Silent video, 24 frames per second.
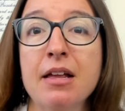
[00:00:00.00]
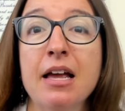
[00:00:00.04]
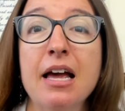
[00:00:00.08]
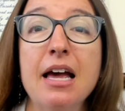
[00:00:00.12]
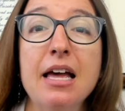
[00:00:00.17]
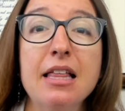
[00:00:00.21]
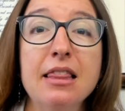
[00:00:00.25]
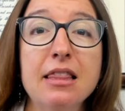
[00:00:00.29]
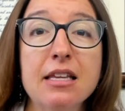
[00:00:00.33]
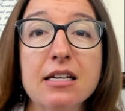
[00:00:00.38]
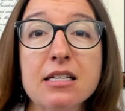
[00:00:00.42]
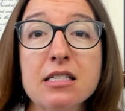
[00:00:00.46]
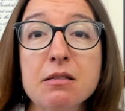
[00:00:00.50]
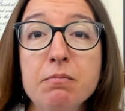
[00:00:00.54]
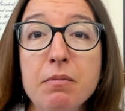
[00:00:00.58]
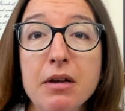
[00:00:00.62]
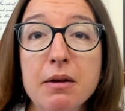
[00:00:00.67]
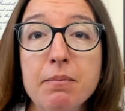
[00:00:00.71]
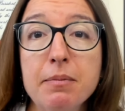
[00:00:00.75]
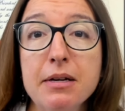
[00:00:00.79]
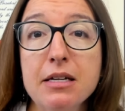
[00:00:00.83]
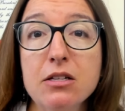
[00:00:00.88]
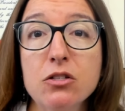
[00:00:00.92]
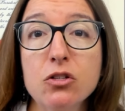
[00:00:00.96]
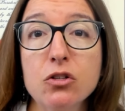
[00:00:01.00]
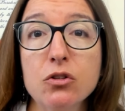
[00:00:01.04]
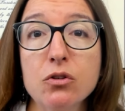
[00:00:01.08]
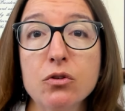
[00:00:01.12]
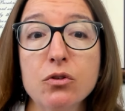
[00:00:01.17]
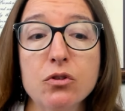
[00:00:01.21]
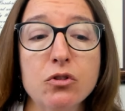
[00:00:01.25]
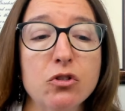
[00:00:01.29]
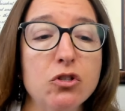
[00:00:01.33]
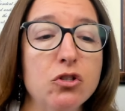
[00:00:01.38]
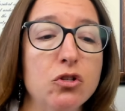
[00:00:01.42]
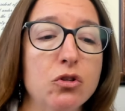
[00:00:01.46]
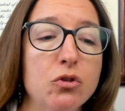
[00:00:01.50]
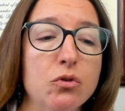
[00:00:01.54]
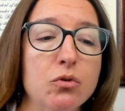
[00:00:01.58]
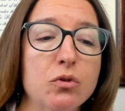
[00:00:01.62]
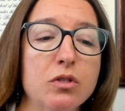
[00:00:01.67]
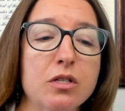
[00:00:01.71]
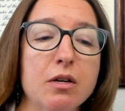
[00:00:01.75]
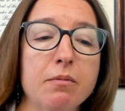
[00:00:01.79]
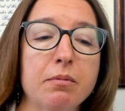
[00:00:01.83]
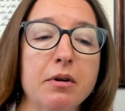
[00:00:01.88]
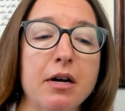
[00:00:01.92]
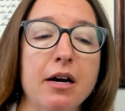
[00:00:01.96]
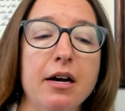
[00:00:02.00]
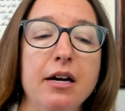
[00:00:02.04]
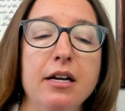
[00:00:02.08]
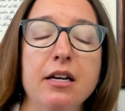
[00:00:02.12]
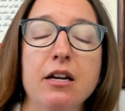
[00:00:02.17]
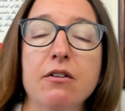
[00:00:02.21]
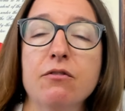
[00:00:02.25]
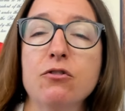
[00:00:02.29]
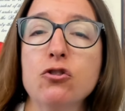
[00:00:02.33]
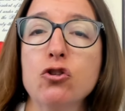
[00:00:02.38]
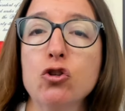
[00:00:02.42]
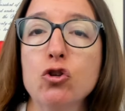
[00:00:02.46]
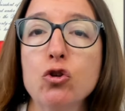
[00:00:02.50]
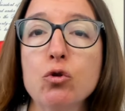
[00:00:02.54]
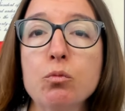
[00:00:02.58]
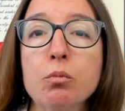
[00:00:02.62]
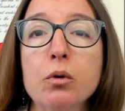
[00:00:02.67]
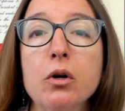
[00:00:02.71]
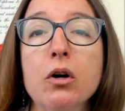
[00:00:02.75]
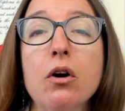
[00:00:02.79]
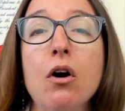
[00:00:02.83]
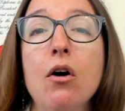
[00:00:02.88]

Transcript: And this may be due to some kind of tumor